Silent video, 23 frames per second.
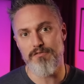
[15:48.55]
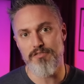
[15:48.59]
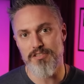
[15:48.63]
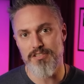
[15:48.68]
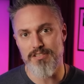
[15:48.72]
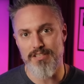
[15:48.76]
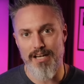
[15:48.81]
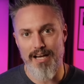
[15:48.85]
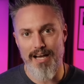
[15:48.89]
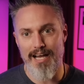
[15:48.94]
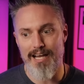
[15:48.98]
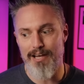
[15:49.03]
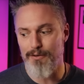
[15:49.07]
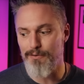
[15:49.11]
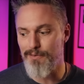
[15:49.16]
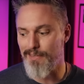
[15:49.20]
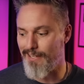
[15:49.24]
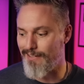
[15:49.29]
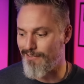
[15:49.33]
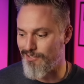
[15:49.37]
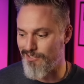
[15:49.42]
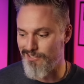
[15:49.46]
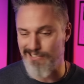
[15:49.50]
of style
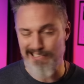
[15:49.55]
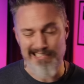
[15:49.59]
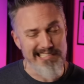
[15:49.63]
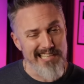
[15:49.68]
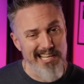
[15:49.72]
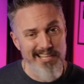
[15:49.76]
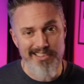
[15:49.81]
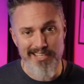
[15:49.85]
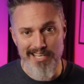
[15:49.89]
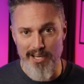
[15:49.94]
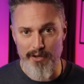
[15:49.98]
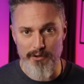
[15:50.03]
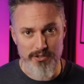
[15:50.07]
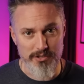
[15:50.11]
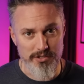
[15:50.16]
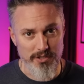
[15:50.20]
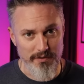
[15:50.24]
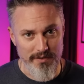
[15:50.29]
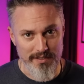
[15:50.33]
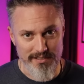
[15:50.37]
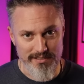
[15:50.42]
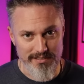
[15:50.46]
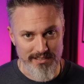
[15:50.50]
that just nothing else
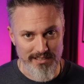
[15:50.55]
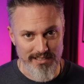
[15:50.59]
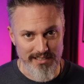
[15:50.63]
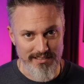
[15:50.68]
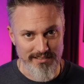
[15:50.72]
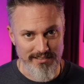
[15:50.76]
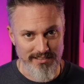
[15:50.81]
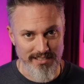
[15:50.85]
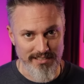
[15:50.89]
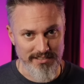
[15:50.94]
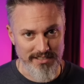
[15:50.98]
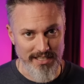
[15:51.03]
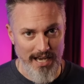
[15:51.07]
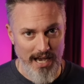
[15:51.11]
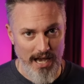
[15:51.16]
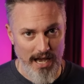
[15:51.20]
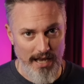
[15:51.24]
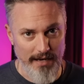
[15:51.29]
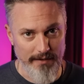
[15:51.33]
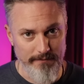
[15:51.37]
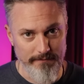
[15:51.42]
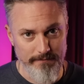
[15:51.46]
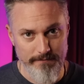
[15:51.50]
on this list has
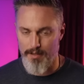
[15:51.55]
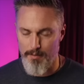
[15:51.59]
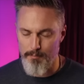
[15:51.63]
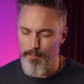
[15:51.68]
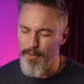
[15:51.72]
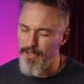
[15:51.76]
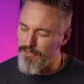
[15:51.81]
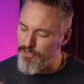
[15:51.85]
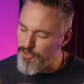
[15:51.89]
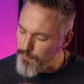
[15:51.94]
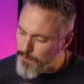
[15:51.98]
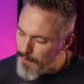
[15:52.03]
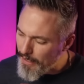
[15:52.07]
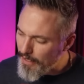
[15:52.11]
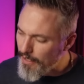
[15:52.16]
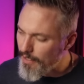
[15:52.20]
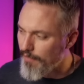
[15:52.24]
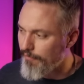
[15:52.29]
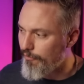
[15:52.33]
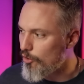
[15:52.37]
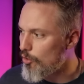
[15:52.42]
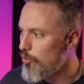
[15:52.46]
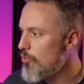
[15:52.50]
got. But
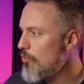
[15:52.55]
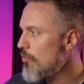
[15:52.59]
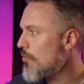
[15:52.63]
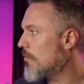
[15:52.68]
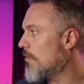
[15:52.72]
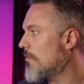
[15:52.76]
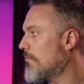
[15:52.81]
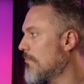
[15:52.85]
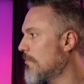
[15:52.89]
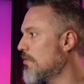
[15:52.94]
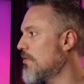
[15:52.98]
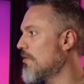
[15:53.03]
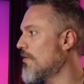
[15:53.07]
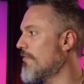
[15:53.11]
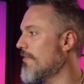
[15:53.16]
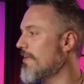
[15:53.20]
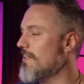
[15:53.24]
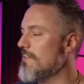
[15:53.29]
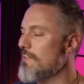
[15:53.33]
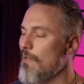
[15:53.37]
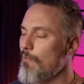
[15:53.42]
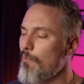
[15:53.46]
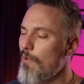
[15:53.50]
speaking of cool
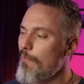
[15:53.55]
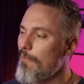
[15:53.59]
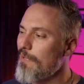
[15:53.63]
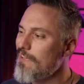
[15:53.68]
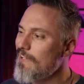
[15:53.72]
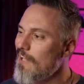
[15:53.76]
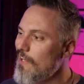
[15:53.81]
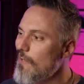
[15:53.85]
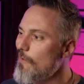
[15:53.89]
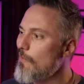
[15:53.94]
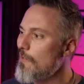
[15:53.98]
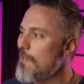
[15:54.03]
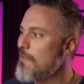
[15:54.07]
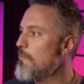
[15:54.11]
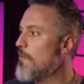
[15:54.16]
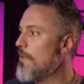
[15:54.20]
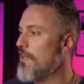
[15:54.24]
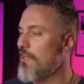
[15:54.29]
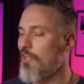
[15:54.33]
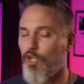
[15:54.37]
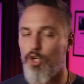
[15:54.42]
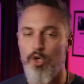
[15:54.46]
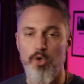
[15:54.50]
movies, I went with not only
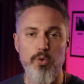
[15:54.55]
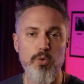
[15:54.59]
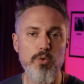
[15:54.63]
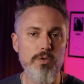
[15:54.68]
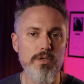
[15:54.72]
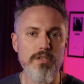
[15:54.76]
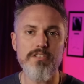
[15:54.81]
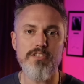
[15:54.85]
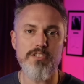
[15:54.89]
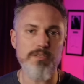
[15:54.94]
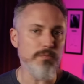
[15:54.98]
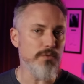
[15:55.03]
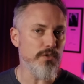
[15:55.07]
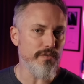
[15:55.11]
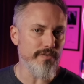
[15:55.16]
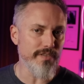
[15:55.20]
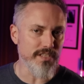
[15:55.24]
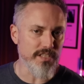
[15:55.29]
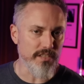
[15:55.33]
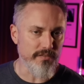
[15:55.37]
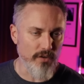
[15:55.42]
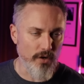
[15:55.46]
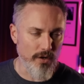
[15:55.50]
one of the coolest
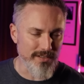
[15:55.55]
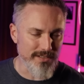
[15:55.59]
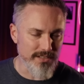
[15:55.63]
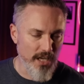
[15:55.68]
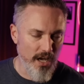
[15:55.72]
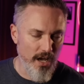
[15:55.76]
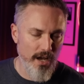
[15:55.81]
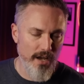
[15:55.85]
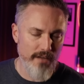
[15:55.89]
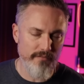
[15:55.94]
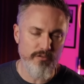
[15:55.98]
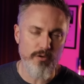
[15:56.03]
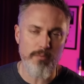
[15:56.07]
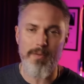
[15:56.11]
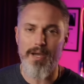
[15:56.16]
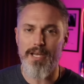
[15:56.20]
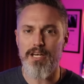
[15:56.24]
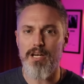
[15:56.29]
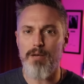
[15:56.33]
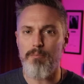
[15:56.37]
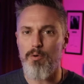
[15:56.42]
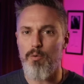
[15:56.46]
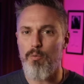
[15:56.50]
movies of all time for
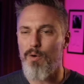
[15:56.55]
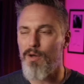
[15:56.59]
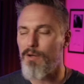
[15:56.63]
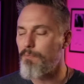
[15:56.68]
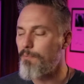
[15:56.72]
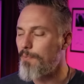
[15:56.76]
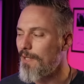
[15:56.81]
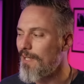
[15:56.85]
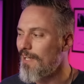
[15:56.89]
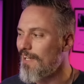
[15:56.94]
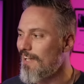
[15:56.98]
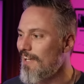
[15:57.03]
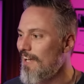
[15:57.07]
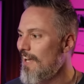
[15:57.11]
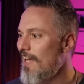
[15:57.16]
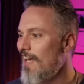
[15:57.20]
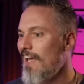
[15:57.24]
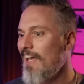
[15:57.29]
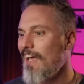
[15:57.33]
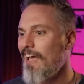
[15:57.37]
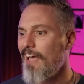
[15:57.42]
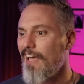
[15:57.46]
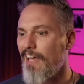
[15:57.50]
my number one pick,
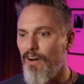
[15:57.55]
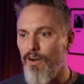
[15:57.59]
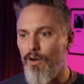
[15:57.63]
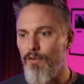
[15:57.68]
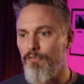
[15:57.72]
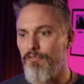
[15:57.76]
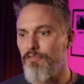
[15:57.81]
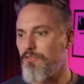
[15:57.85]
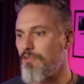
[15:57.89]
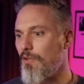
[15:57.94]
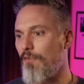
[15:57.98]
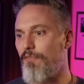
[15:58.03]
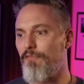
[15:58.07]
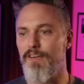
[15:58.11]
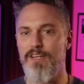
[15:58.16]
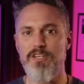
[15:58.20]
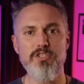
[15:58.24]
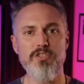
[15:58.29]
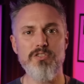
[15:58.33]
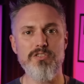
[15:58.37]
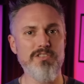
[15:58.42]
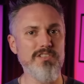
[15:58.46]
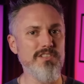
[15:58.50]
it also
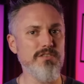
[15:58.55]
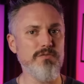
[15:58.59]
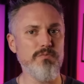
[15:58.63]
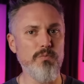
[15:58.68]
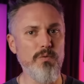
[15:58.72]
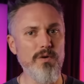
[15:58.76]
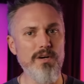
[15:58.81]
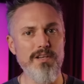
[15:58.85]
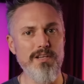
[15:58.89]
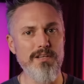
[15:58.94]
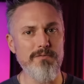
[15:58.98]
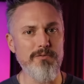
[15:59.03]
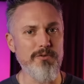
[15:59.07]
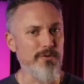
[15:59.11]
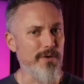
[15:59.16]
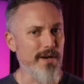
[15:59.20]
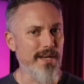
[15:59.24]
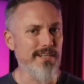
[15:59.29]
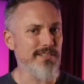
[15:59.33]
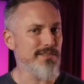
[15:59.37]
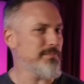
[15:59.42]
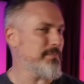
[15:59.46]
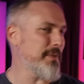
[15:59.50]
features just one of the
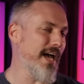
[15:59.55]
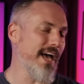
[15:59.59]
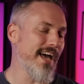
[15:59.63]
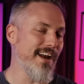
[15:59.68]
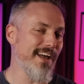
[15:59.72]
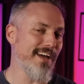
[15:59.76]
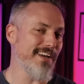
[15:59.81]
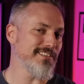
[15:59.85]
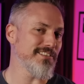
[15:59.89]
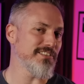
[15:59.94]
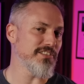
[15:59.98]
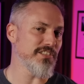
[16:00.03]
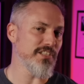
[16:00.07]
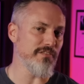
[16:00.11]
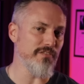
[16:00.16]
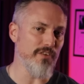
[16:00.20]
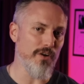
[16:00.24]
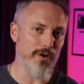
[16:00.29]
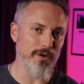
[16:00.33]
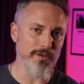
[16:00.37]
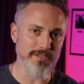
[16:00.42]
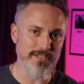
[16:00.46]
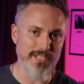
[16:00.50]
greatest badasses
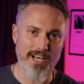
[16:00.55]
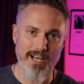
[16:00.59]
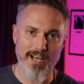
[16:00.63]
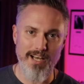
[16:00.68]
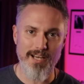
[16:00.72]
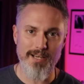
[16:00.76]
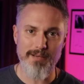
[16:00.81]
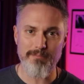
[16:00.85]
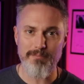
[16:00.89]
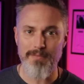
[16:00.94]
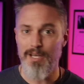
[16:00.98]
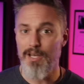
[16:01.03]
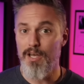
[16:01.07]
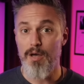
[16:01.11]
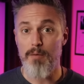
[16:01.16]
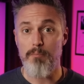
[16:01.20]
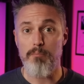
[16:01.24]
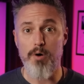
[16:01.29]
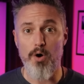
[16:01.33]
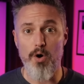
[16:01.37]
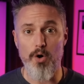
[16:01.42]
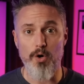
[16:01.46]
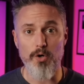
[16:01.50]
of all time,
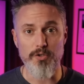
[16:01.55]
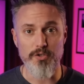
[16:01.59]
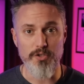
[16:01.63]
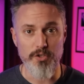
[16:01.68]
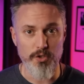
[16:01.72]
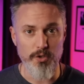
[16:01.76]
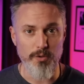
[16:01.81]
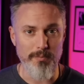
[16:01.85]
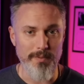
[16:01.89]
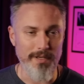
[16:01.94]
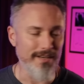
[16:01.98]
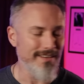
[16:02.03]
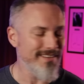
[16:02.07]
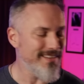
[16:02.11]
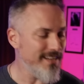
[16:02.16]
Paul Newman.